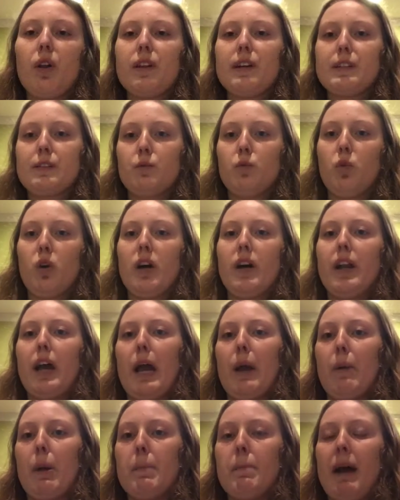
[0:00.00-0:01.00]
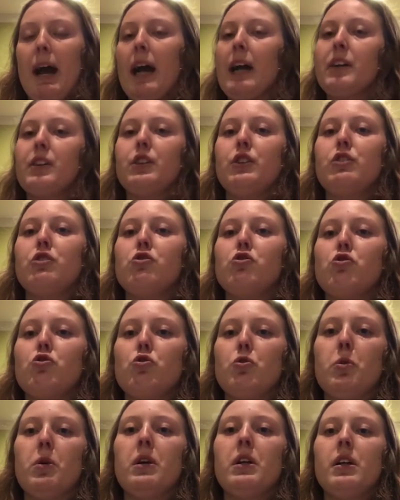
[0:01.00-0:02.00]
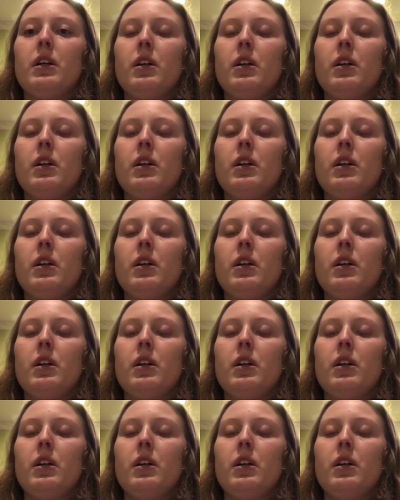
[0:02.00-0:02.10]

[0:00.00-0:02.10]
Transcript: this one, I went back to